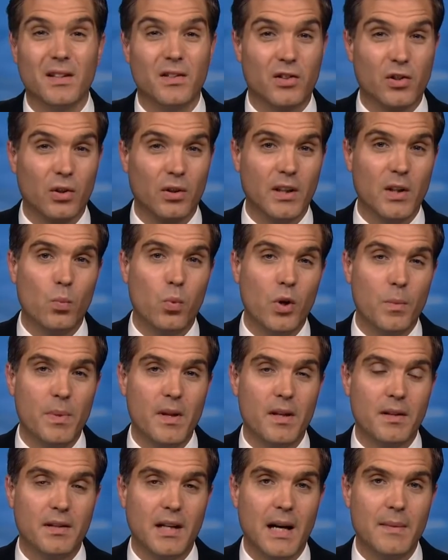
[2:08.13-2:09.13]
It certainly would be
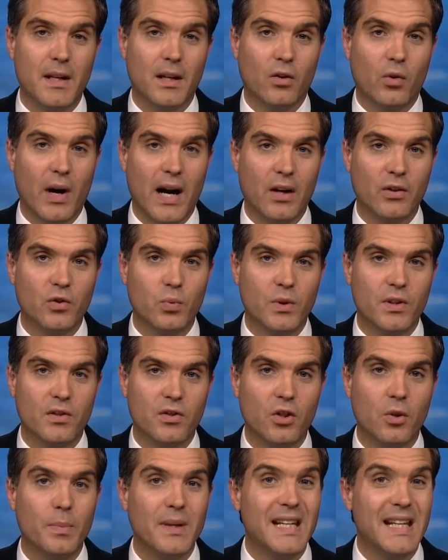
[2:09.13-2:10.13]
the time that crowds would
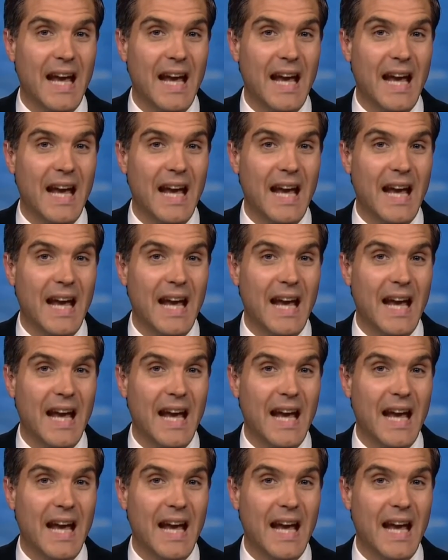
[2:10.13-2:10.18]
still be